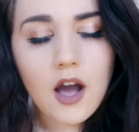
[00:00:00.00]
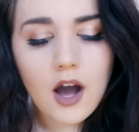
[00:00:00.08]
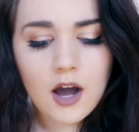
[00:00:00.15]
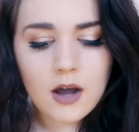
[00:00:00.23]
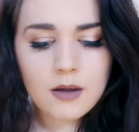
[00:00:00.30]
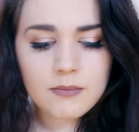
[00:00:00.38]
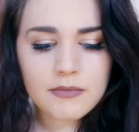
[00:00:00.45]

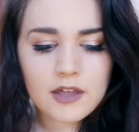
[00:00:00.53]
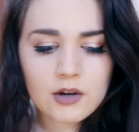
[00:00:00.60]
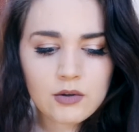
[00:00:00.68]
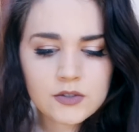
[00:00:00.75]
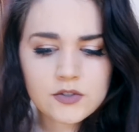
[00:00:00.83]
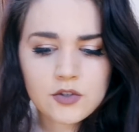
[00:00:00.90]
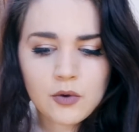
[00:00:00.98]
that
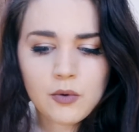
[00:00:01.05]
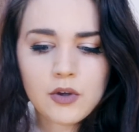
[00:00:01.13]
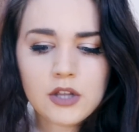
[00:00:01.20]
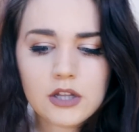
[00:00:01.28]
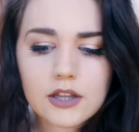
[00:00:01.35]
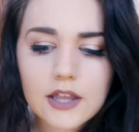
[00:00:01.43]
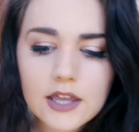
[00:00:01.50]
also
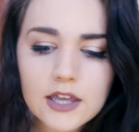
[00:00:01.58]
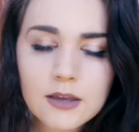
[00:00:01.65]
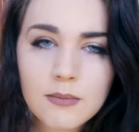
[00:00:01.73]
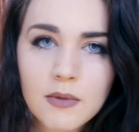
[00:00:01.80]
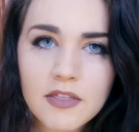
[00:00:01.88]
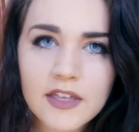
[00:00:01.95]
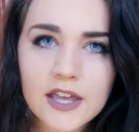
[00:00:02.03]

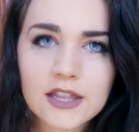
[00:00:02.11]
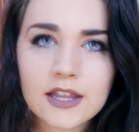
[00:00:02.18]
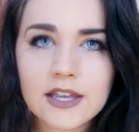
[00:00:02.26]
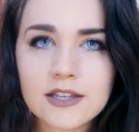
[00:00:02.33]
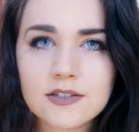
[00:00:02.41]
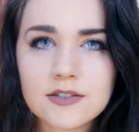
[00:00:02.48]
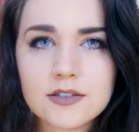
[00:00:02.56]
claim they
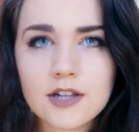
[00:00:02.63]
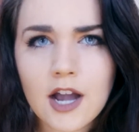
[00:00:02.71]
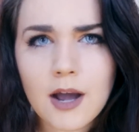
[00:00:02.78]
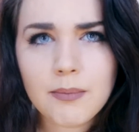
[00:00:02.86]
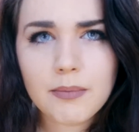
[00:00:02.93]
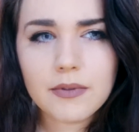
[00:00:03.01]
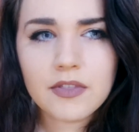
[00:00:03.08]
like
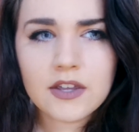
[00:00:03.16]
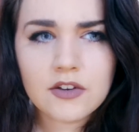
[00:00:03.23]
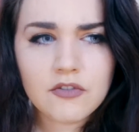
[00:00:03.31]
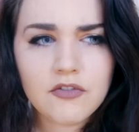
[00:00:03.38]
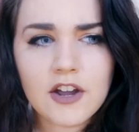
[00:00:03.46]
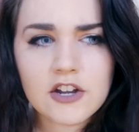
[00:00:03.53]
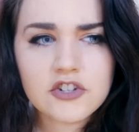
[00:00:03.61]
stop the
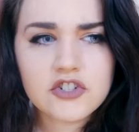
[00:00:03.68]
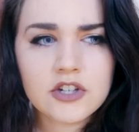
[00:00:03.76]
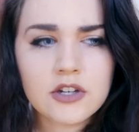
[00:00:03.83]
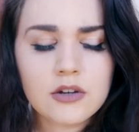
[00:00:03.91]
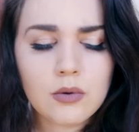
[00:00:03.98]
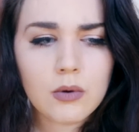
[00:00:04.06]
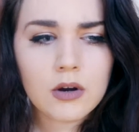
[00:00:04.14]

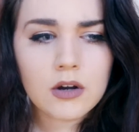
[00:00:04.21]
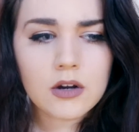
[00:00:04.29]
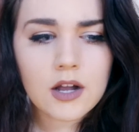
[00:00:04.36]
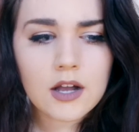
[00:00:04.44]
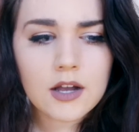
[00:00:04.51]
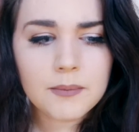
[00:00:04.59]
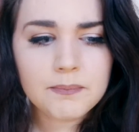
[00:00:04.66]
infection, or
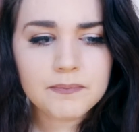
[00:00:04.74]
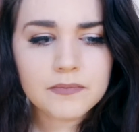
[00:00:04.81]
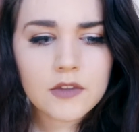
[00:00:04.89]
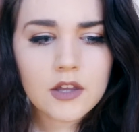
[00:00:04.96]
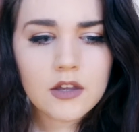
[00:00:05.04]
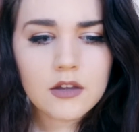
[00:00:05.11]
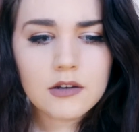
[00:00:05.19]

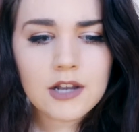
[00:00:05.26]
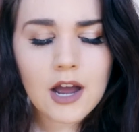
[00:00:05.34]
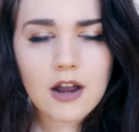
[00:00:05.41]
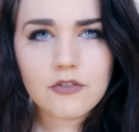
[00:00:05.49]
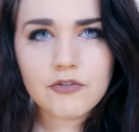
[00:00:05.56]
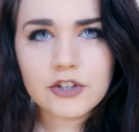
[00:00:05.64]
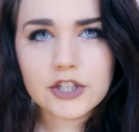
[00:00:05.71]
not
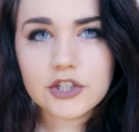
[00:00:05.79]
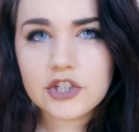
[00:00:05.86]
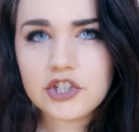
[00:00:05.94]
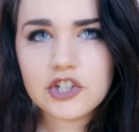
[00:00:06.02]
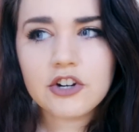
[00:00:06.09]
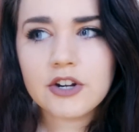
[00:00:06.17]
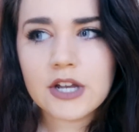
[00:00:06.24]
really
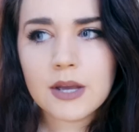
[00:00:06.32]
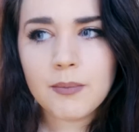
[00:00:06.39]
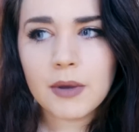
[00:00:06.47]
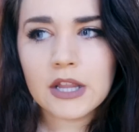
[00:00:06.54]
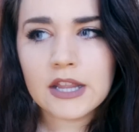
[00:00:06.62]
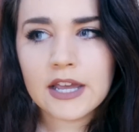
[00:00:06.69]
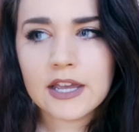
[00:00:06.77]
cure it,
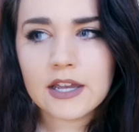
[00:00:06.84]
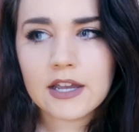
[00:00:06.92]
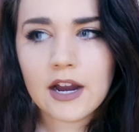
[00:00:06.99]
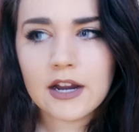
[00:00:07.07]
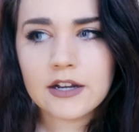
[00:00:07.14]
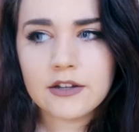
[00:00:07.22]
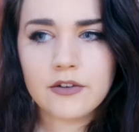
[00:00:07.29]
but like
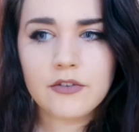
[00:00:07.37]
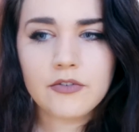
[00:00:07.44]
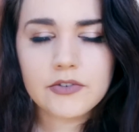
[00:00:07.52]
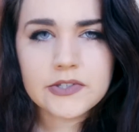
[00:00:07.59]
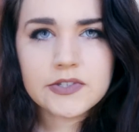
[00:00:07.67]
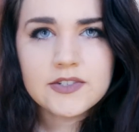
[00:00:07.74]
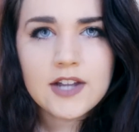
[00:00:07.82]
kind of
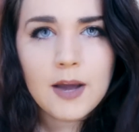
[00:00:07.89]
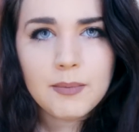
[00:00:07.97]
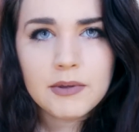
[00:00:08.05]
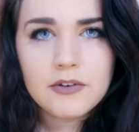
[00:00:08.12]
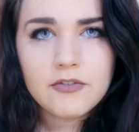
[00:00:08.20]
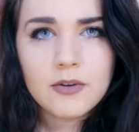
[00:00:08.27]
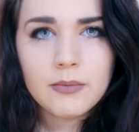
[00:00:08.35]
stop
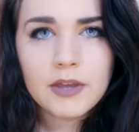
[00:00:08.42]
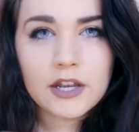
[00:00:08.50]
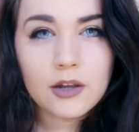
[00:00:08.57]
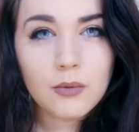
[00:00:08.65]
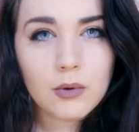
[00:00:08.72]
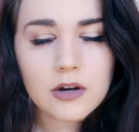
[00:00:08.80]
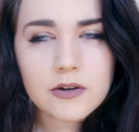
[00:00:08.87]
it from
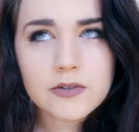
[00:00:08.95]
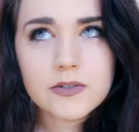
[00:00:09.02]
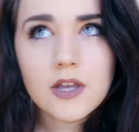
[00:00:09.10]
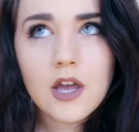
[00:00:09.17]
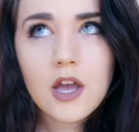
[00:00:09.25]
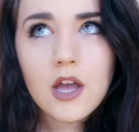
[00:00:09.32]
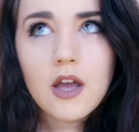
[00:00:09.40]
getting worse.
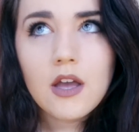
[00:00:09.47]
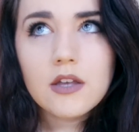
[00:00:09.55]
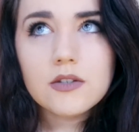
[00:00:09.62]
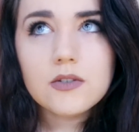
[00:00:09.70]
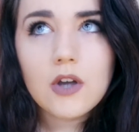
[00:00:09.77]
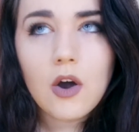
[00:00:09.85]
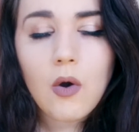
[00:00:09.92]

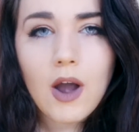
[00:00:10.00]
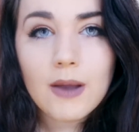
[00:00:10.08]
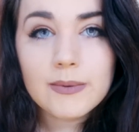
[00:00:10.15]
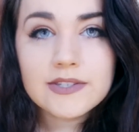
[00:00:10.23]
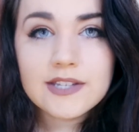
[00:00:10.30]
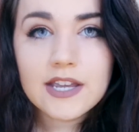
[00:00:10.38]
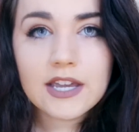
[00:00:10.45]
So I
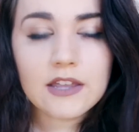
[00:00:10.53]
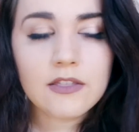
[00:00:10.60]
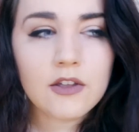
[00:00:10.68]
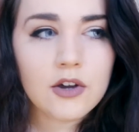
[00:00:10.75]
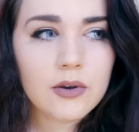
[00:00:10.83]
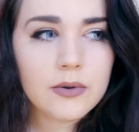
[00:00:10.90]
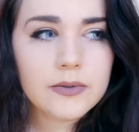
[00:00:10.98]
was taking
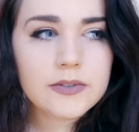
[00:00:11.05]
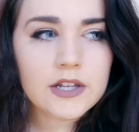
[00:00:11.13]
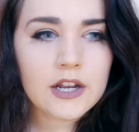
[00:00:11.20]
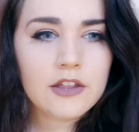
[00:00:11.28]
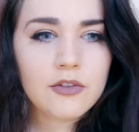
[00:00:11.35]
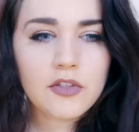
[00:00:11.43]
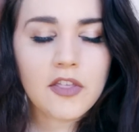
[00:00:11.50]
those and
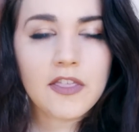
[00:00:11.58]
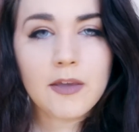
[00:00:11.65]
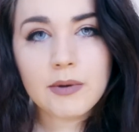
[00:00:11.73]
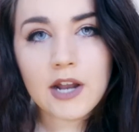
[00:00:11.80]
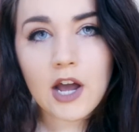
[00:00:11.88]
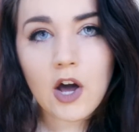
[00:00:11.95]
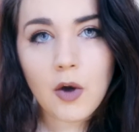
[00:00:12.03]
I thought that they
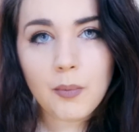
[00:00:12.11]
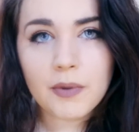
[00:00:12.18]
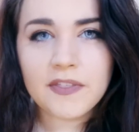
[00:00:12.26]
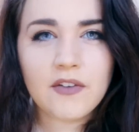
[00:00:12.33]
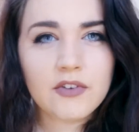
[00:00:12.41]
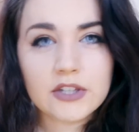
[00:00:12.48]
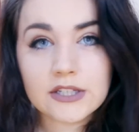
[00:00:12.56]
would help, but
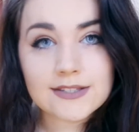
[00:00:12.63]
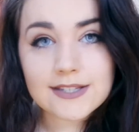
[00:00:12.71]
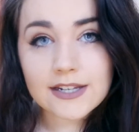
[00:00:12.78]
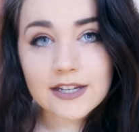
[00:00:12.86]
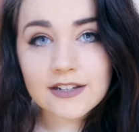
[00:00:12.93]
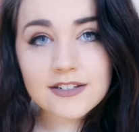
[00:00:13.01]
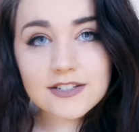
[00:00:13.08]
they really
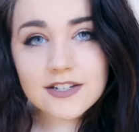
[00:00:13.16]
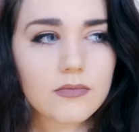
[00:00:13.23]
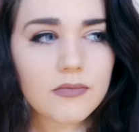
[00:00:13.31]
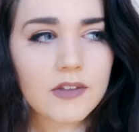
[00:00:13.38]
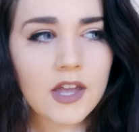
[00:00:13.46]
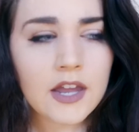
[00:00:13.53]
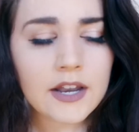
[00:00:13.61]
didn't.
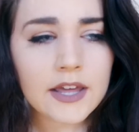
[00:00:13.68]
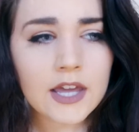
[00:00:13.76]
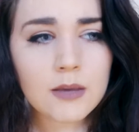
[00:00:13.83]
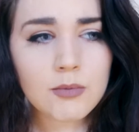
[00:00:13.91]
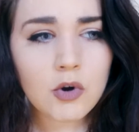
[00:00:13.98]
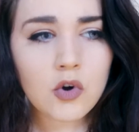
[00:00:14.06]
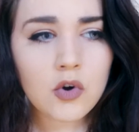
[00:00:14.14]
And I
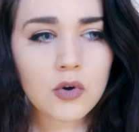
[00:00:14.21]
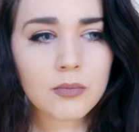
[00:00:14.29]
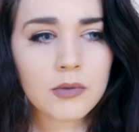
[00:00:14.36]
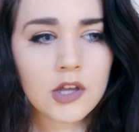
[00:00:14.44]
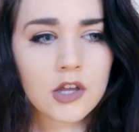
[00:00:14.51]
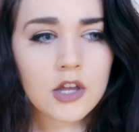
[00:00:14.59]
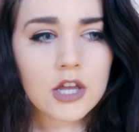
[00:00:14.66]
came home